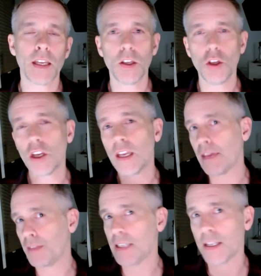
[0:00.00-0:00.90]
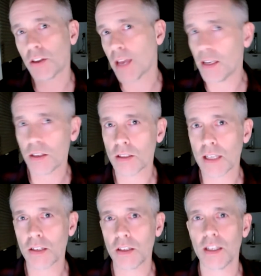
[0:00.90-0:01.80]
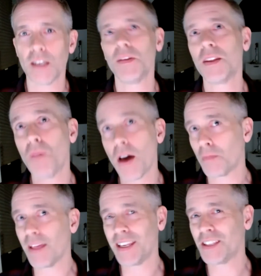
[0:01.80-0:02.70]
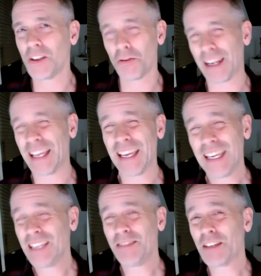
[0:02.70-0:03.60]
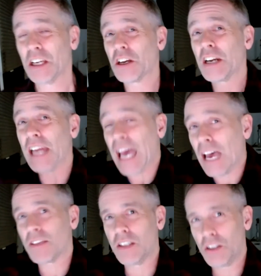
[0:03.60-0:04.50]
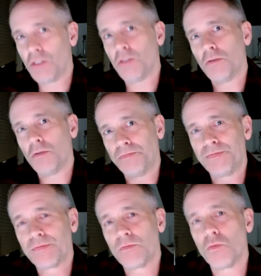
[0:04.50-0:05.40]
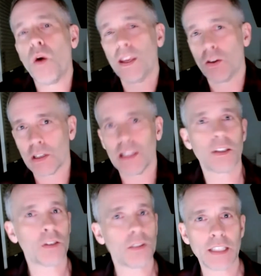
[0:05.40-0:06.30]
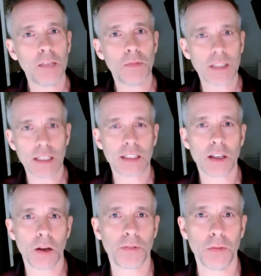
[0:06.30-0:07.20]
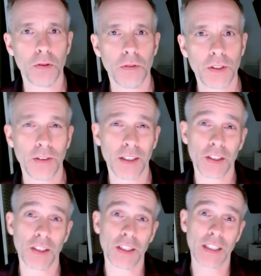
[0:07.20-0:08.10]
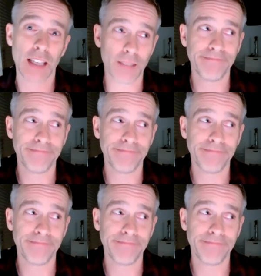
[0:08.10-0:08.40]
you can get these educational sessions in, but the bottom line is you're going to have to do what your clinical team is comfortable with doing. So you're just kind of